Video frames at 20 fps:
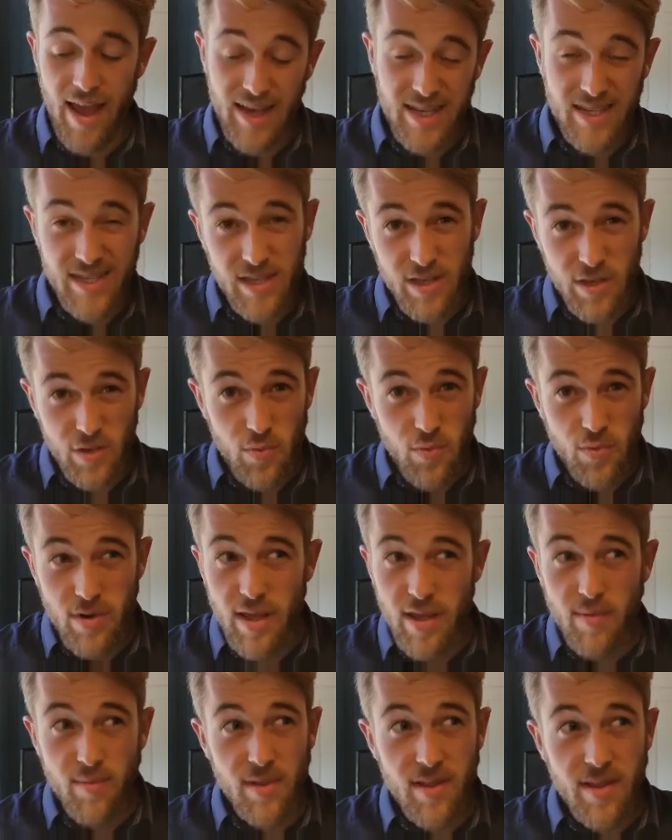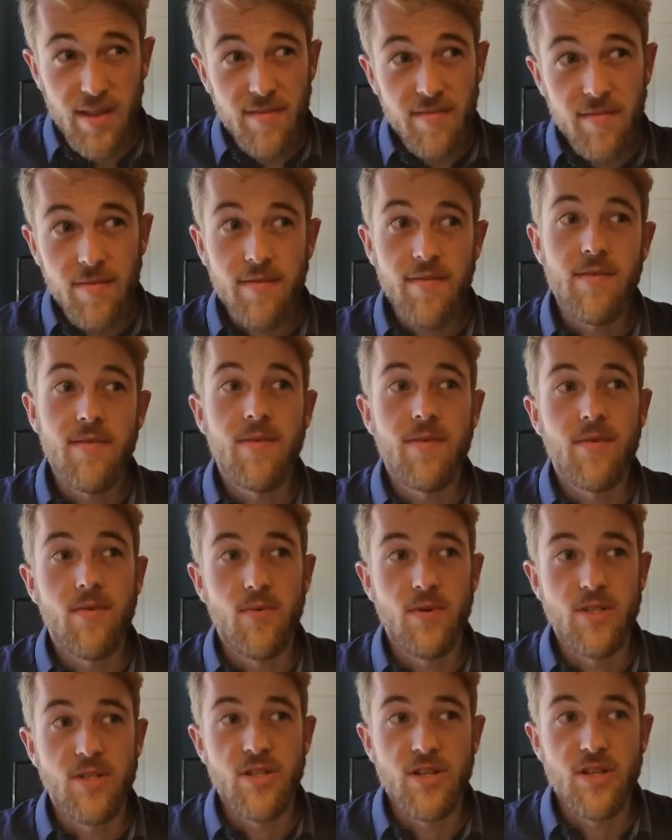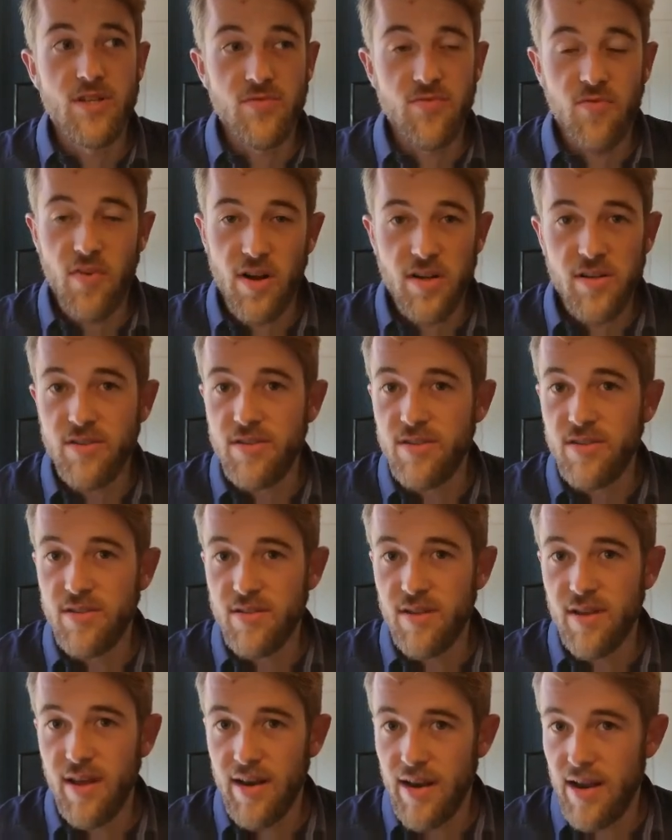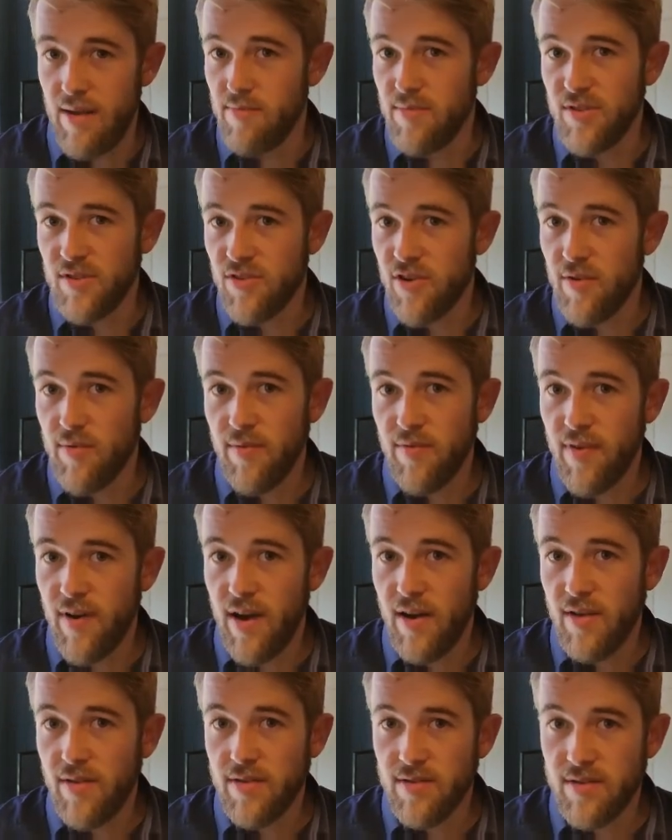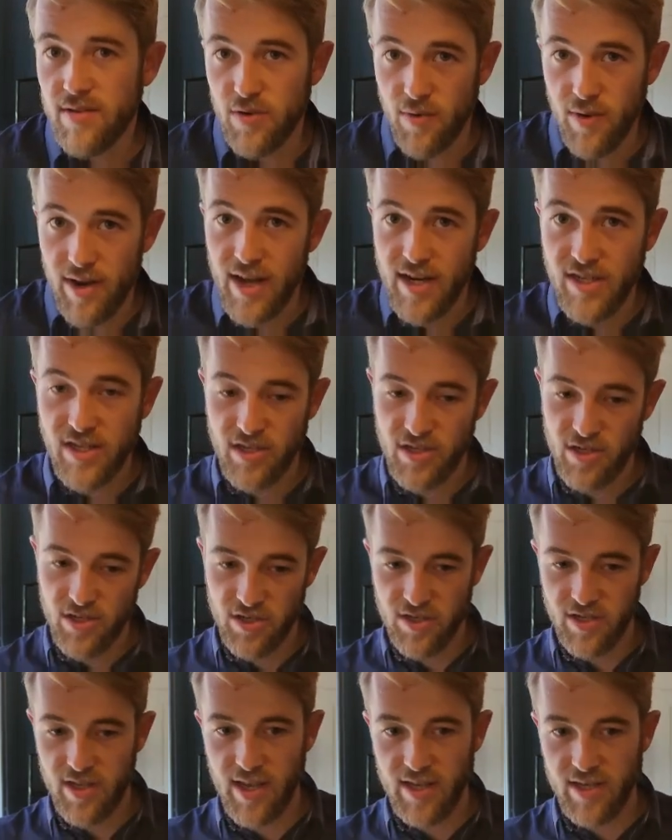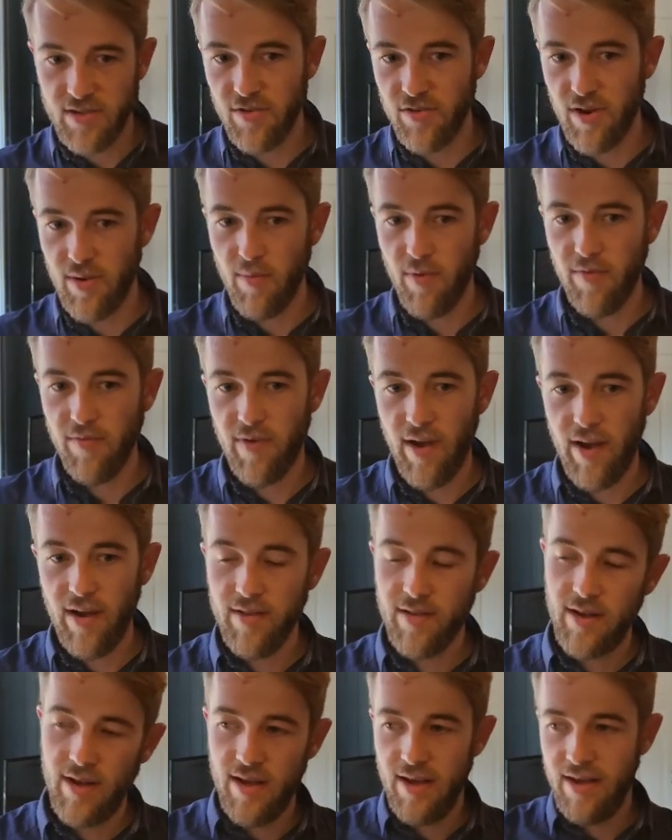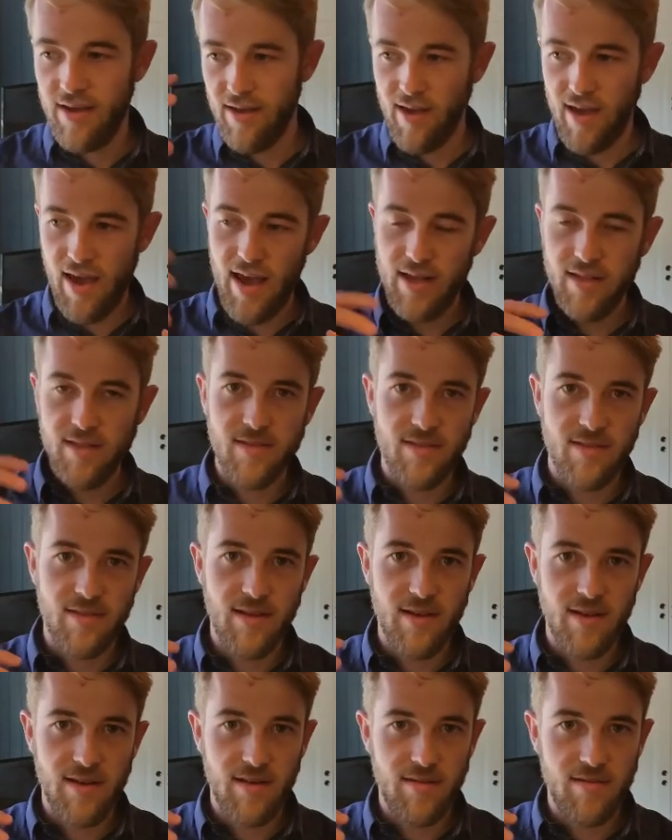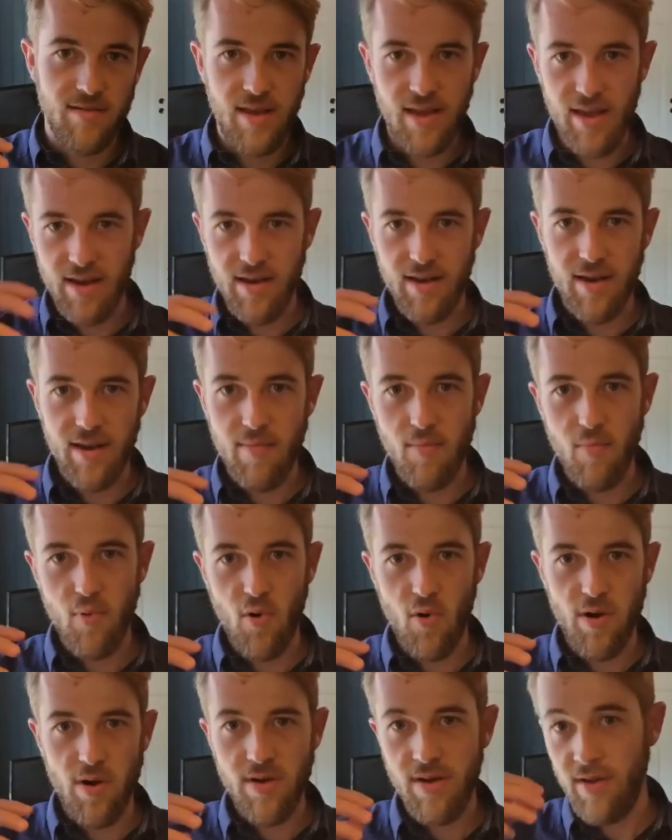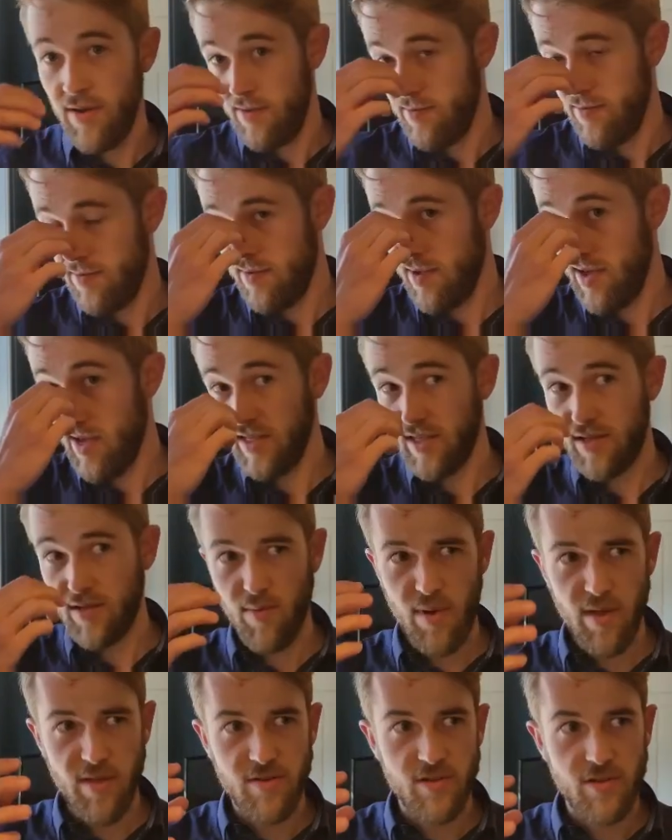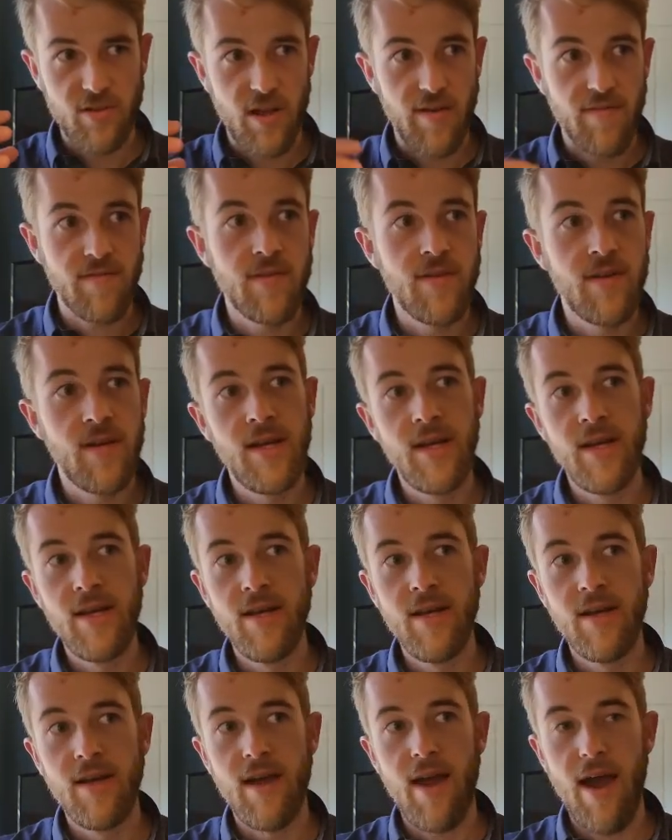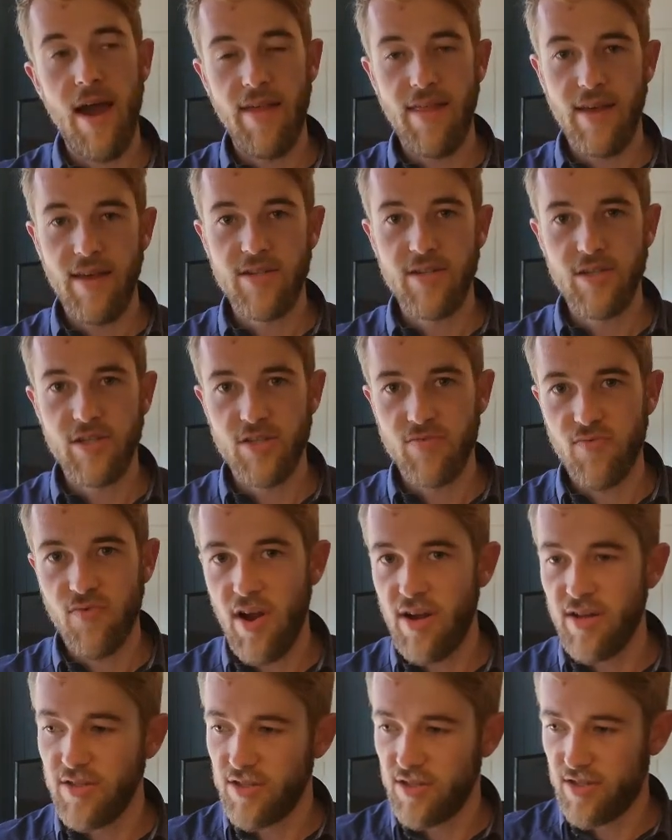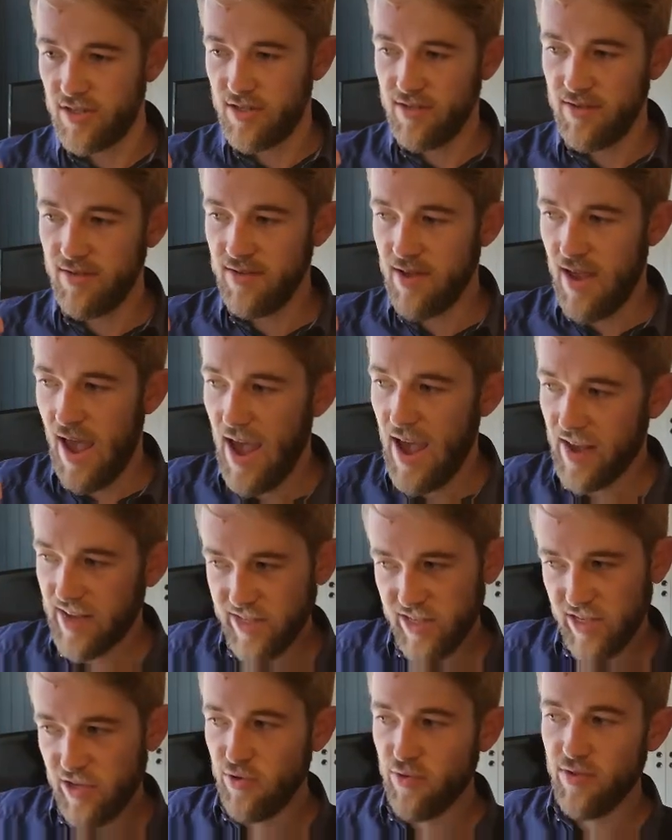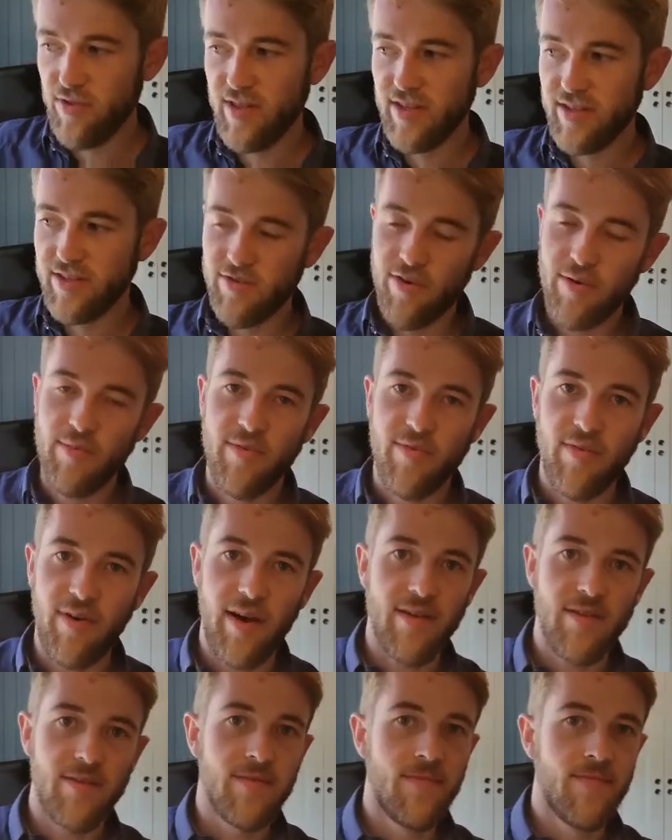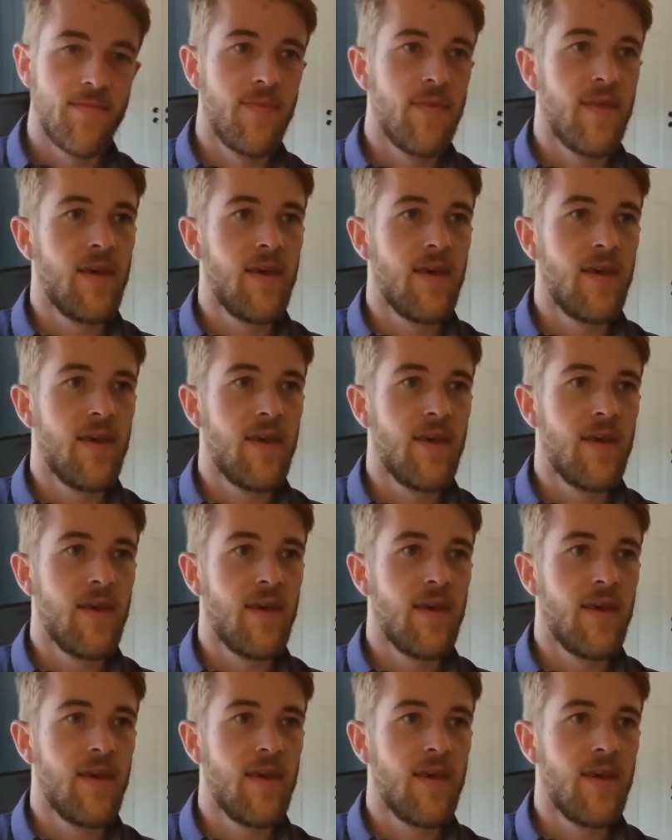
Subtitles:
execute, I believe, which just runs a NimScript file. So it actually just takes your Nimble file, adds the hidden import and some other stuff, and then just runs execute this script file.